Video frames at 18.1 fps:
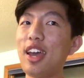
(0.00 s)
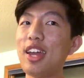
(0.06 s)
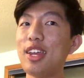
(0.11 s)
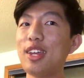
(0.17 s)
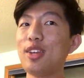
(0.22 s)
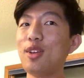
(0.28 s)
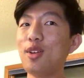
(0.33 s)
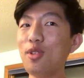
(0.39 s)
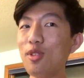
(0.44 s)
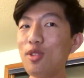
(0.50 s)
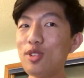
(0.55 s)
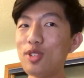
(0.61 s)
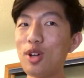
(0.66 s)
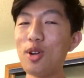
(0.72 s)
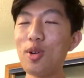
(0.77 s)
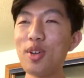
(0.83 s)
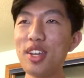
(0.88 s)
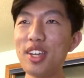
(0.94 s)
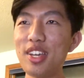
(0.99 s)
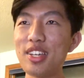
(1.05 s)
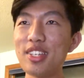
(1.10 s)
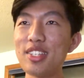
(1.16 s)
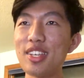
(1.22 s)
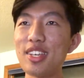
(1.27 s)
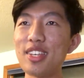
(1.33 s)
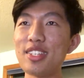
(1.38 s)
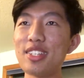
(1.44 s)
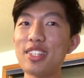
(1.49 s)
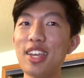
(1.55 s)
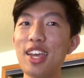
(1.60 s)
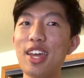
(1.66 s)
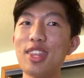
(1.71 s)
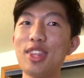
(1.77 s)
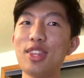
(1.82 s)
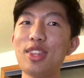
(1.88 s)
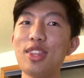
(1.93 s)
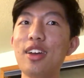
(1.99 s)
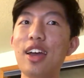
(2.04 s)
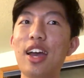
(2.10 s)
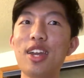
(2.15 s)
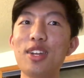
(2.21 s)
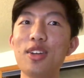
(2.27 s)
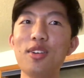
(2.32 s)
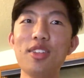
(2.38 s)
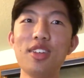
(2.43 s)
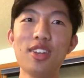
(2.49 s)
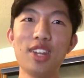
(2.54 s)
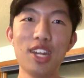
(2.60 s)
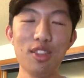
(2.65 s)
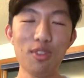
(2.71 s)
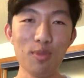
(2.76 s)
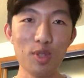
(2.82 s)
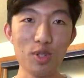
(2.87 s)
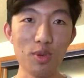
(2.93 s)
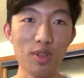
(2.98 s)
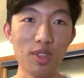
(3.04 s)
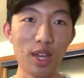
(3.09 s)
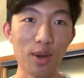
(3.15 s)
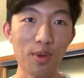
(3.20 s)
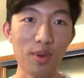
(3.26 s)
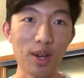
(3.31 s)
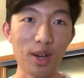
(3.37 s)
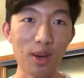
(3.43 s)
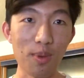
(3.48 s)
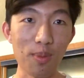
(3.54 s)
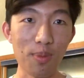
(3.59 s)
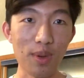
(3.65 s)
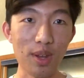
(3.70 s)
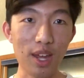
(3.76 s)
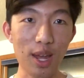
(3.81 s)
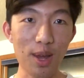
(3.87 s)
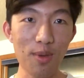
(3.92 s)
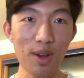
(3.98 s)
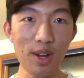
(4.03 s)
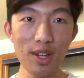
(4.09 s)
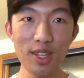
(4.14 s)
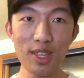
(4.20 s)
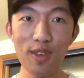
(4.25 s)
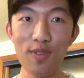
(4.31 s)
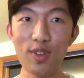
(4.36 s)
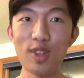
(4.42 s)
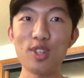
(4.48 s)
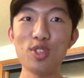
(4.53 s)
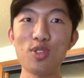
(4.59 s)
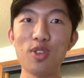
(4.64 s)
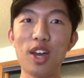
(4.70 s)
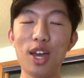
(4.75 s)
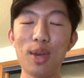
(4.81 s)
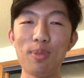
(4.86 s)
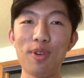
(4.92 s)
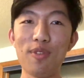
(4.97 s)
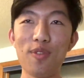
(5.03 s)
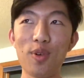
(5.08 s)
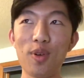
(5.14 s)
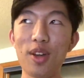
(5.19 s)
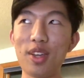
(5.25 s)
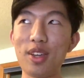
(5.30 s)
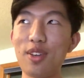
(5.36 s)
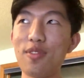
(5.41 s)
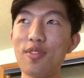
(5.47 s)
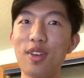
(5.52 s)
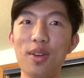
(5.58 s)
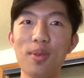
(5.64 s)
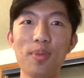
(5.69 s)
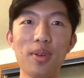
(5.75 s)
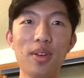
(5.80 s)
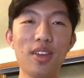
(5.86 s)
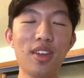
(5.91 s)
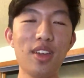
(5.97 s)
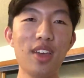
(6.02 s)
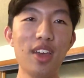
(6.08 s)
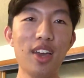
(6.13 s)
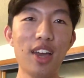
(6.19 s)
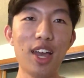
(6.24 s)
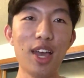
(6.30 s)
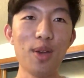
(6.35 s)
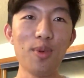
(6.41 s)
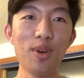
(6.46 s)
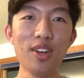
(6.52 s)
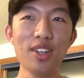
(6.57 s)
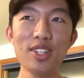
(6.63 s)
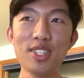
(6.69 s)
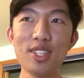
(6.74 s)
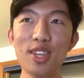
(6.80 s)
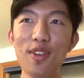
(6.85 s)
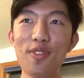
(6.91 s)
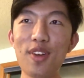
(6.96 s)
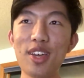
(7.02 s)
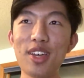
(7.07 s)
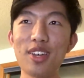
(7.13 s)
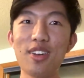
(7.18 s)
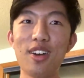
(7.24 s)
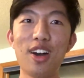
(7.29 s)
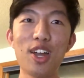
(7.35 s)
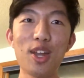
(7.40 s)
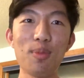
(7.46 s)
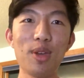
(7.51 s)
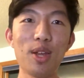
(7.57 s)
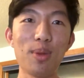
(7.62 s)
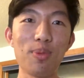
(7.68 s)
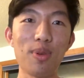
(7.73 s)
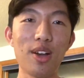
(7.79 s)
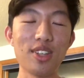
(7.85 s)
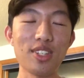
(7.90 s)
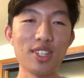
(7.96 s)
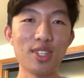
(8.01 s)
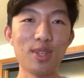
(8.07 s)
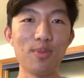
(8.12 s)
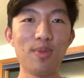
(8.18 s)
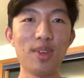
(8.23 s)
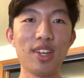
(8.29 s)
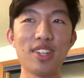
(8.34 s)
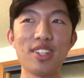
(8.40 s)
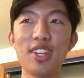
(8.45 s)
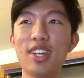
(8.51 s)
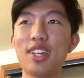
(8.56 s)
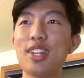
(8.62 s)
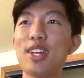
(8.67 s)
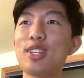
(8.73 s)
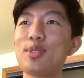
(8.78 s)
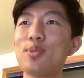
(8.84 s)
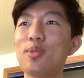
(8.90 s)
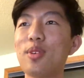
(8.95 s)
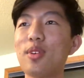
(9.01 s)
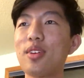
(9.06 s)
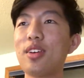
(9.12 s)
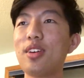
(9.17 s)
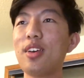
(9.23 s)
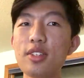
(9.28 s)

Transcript: And I know those already exist, and I know that none of them do it that well, but I want to give it a try before I give up. I want to see if I can automate a process and make it take less work.